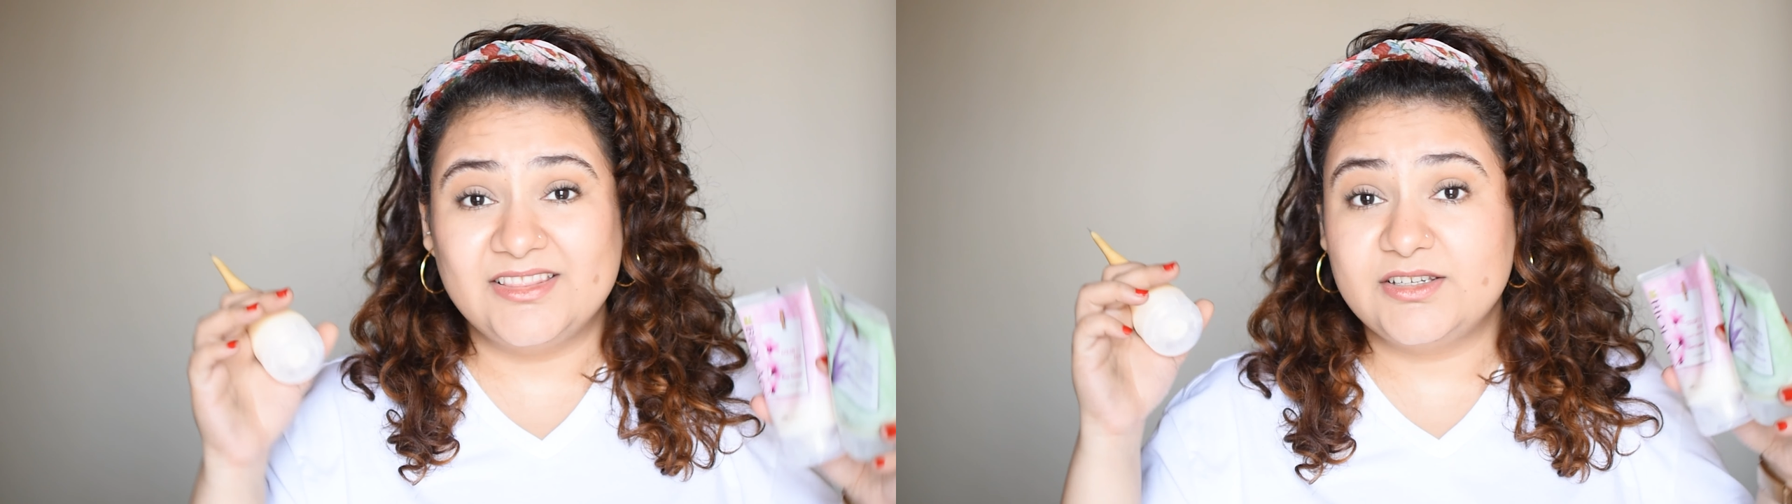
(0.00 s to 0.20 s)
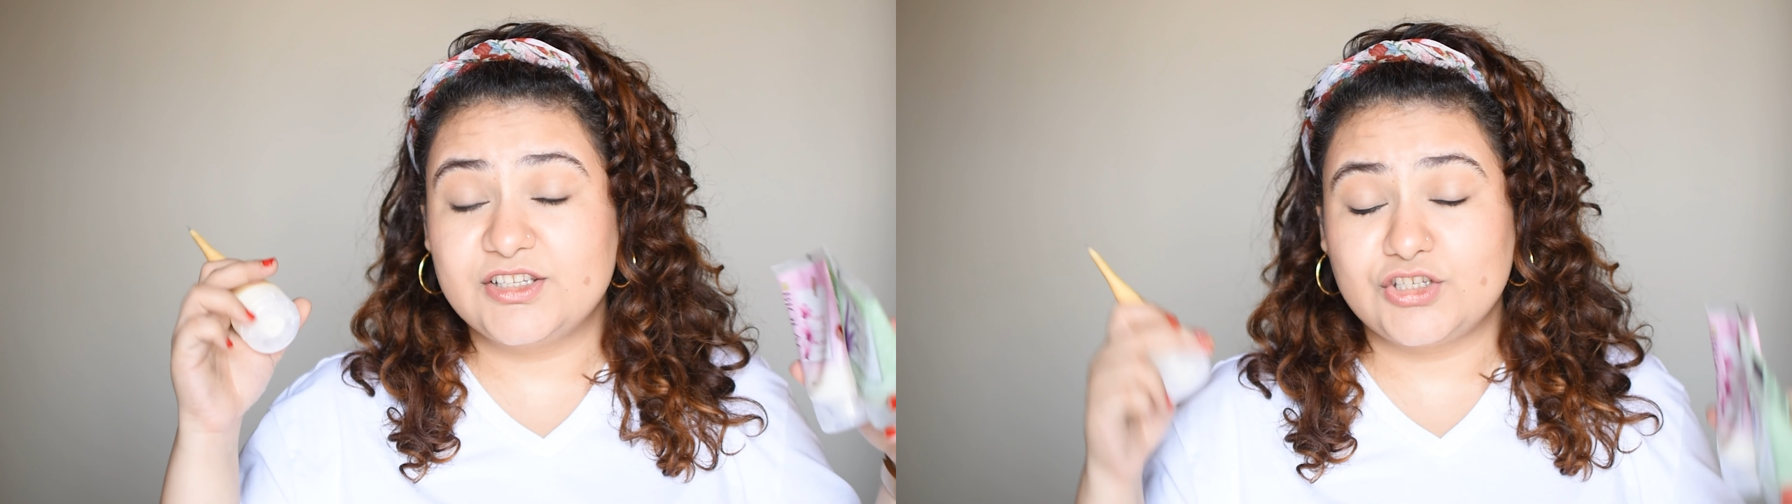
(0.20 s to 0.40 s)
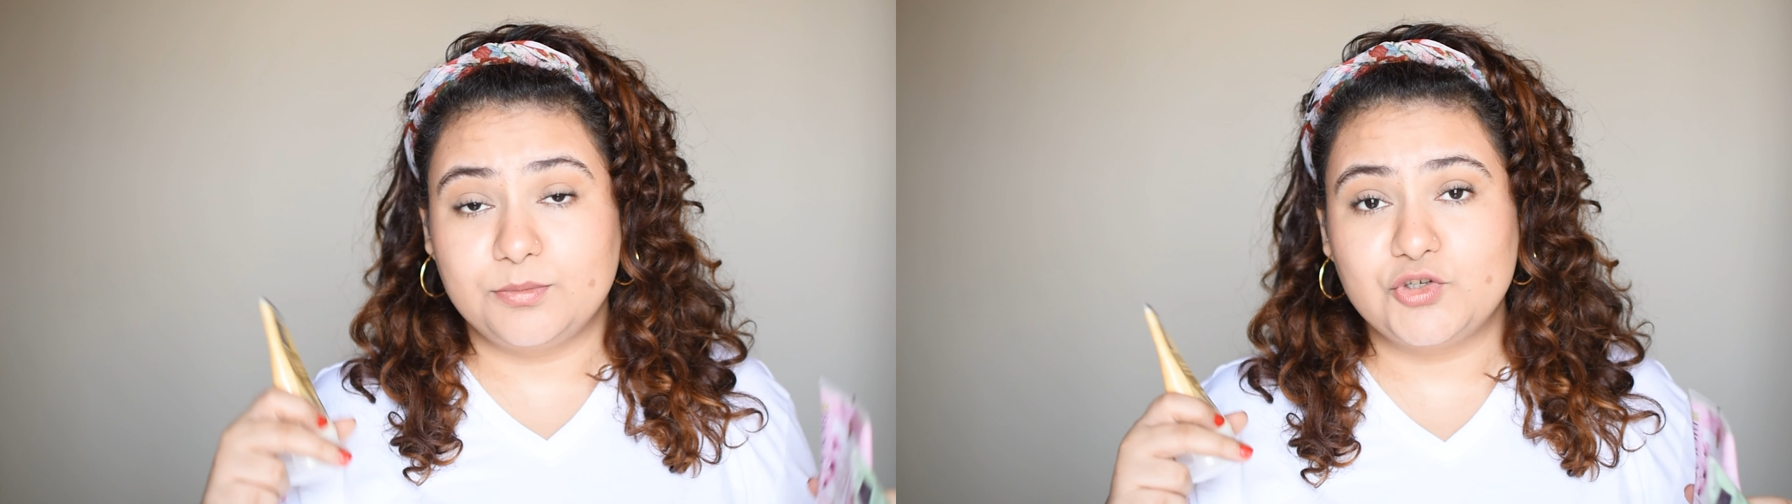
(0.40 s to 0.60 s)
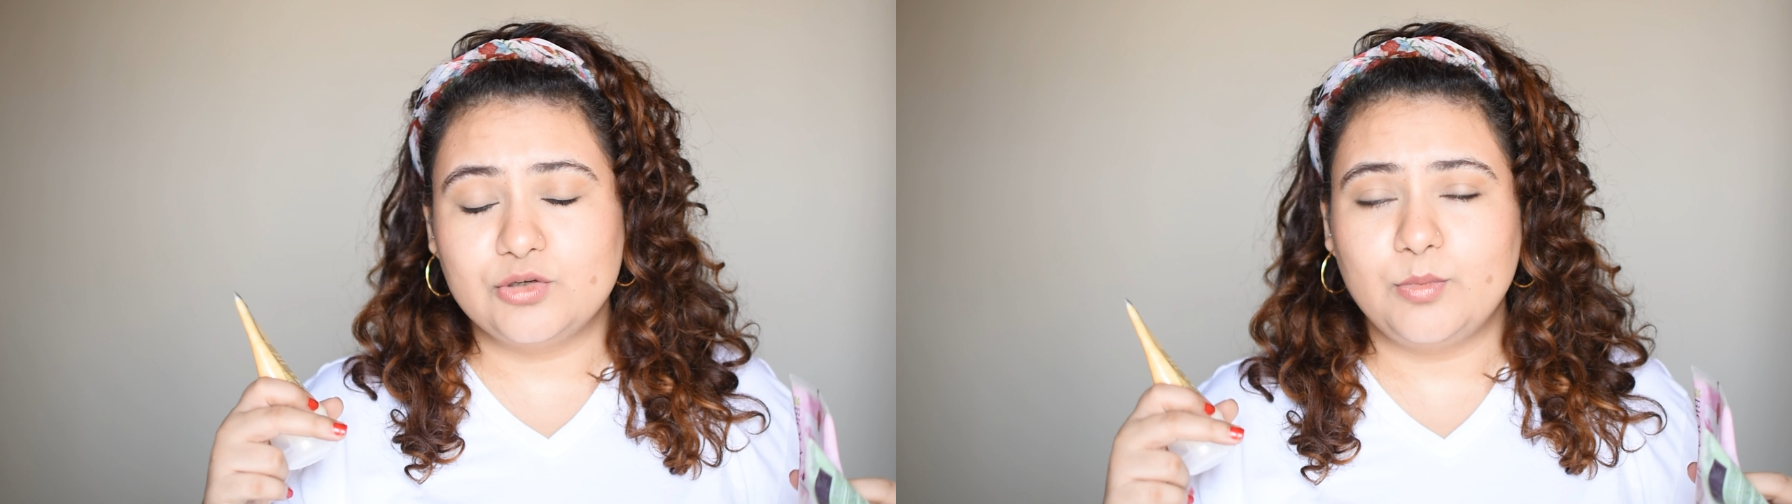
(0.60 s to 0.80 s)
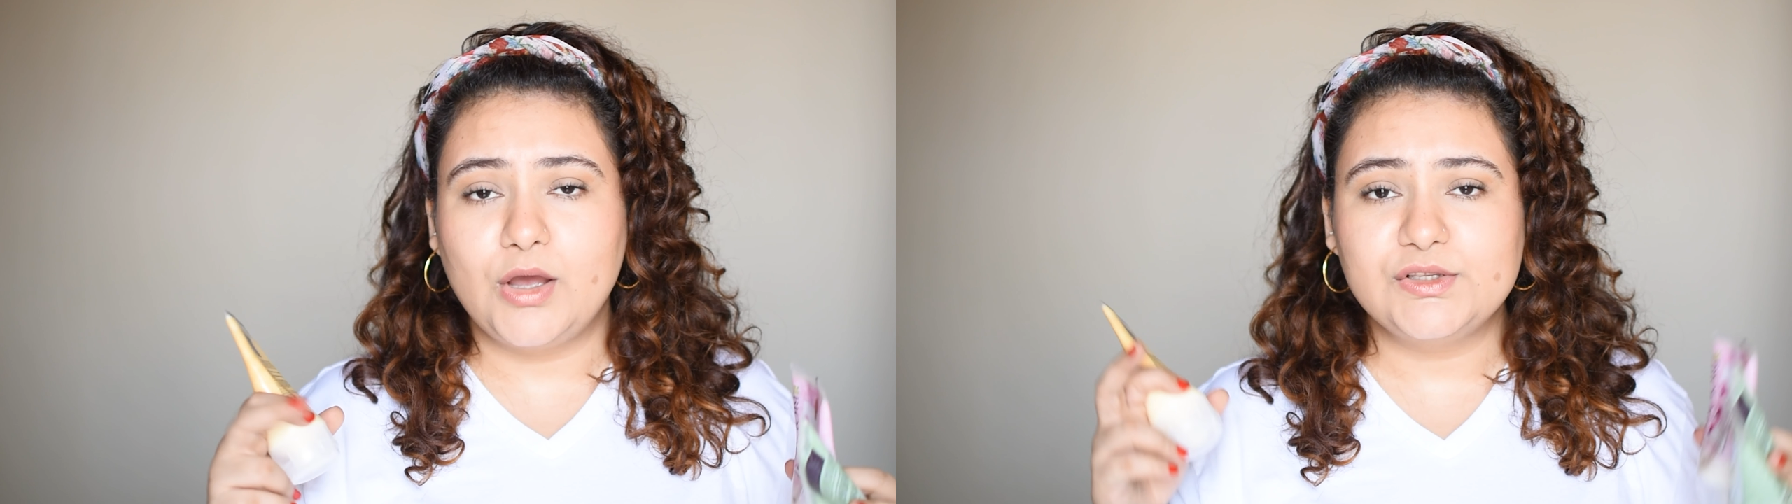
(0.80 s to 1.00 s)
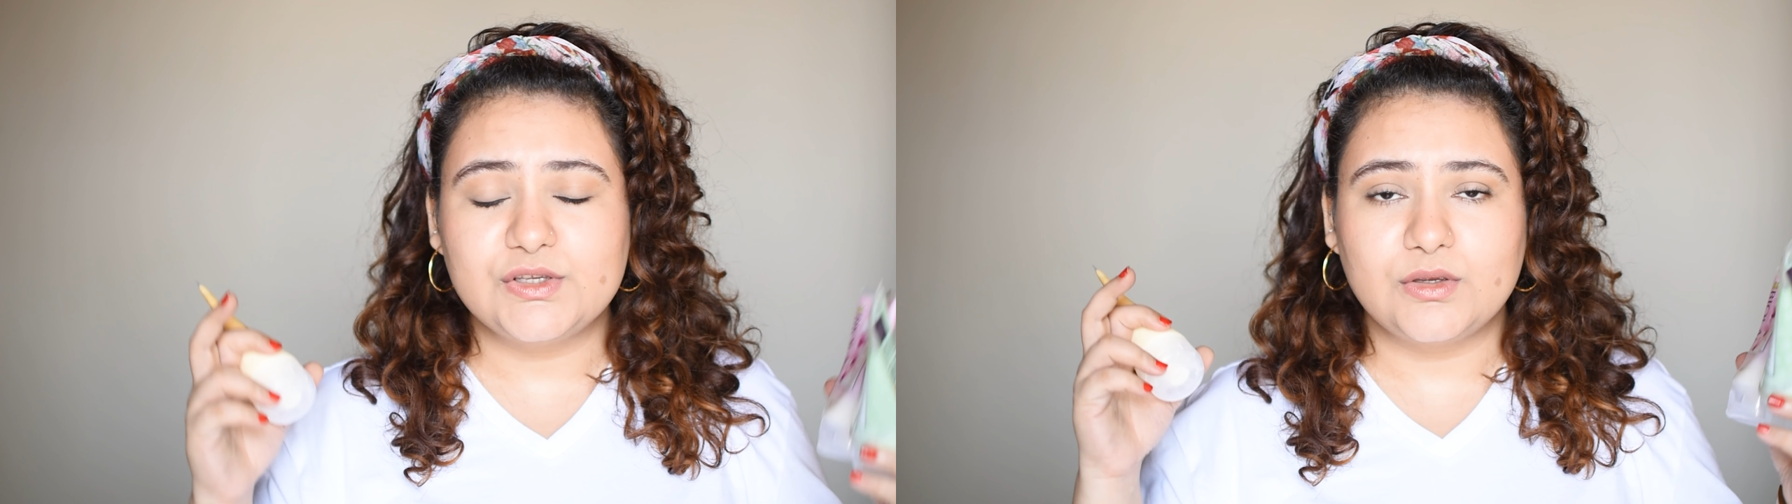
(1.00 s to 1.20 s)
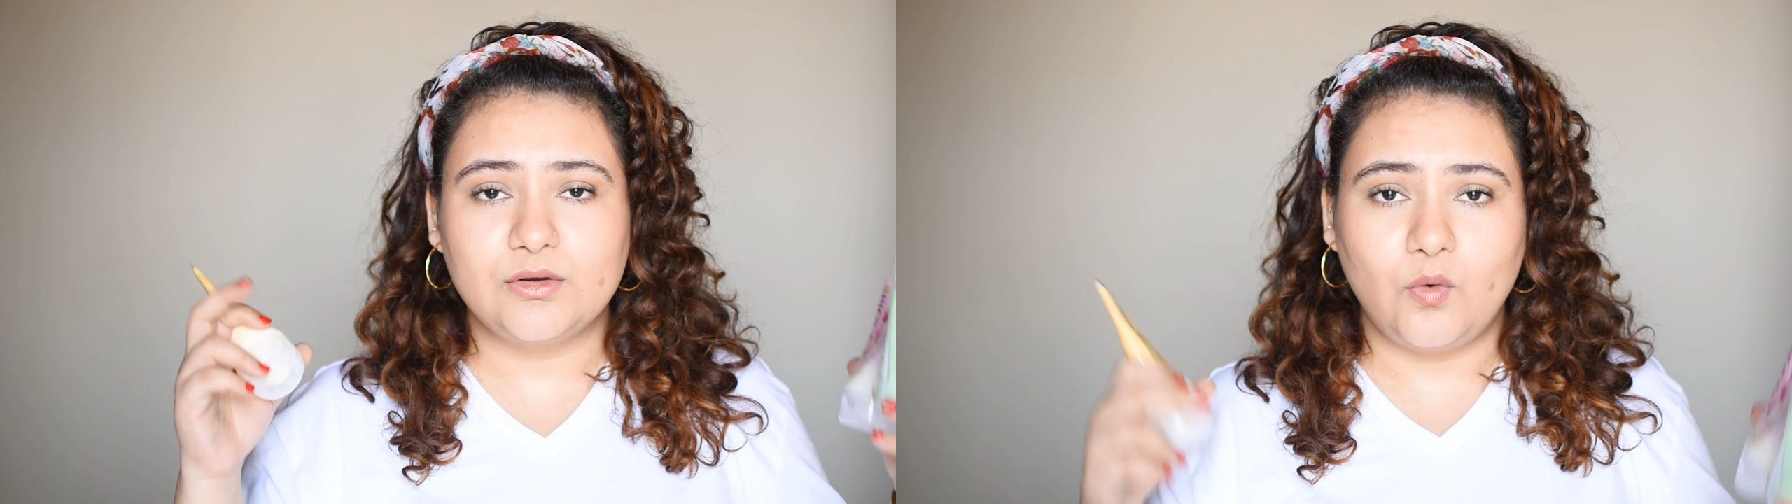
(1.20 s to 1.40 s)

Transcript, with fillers: the description box so you can